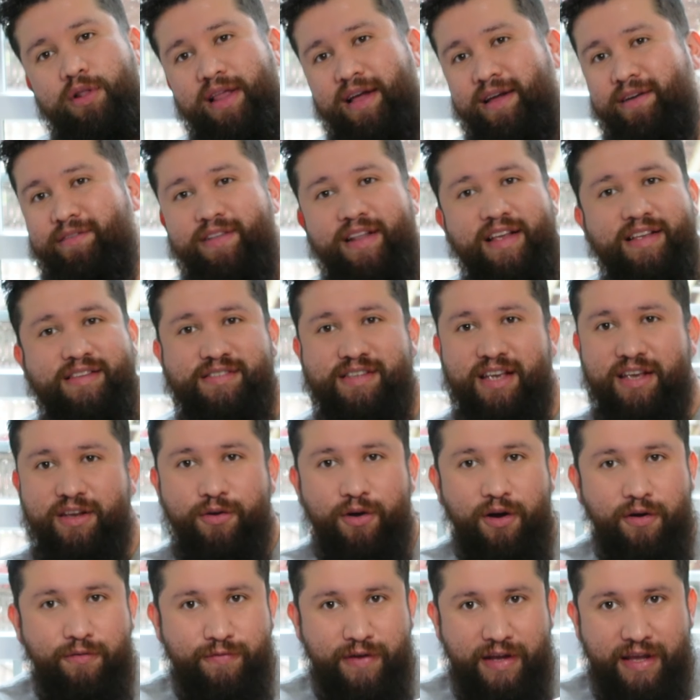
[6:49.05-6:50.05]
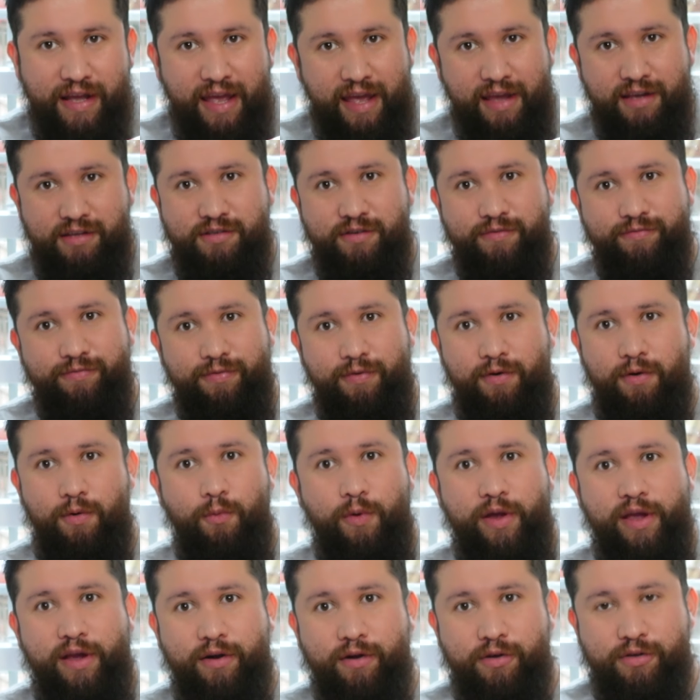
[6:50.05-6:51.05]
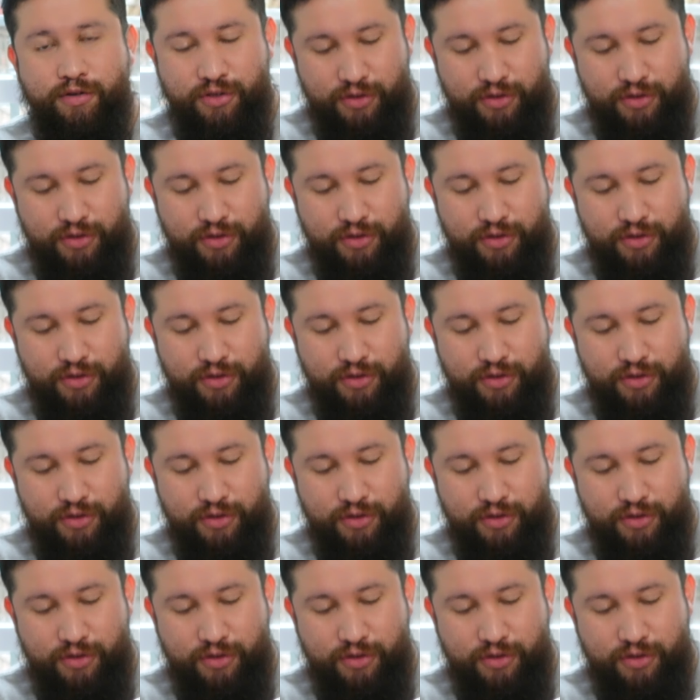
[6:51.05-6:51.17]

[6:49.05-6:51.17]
like let's say you're on vacation for a week or